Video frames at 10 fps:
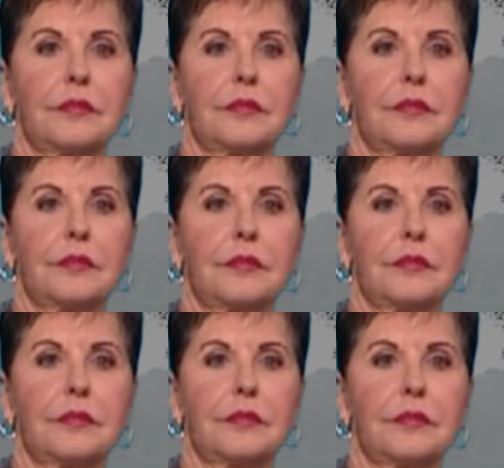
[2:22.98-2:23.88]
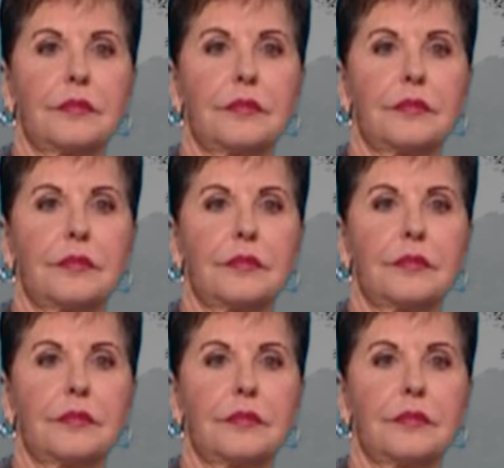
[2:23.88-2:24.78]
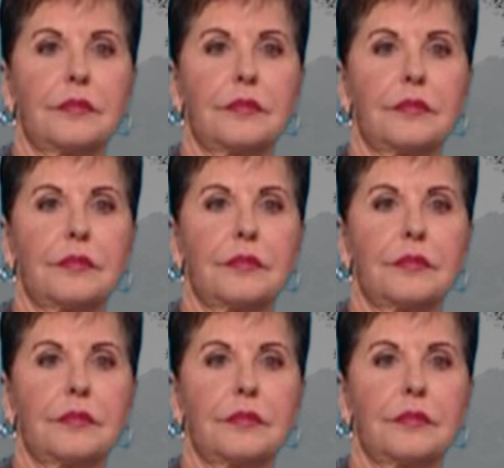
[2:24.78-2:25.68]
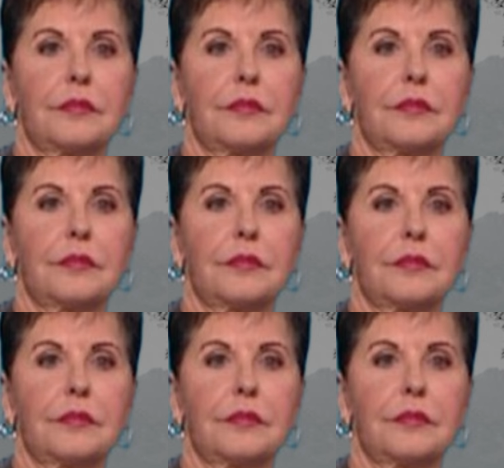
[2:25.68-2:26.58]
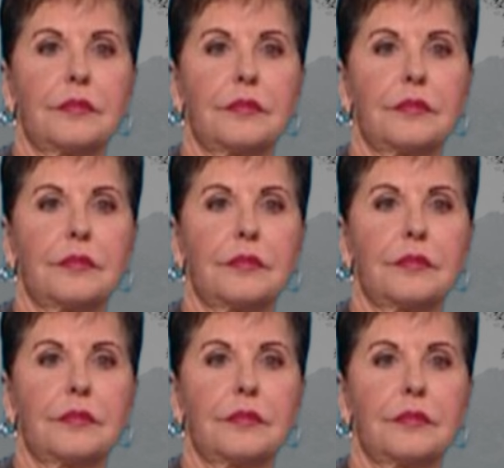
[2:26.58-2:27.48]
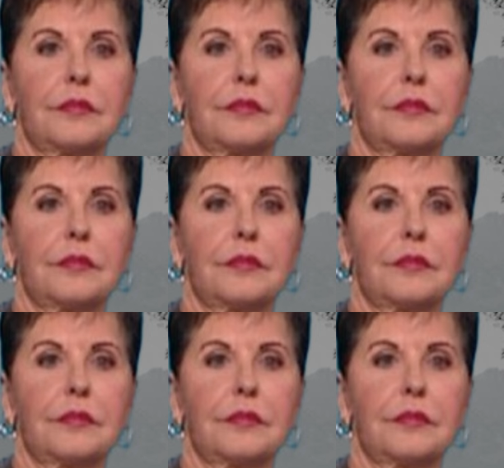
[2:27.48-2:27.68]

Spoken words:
No one is speaking in this clip.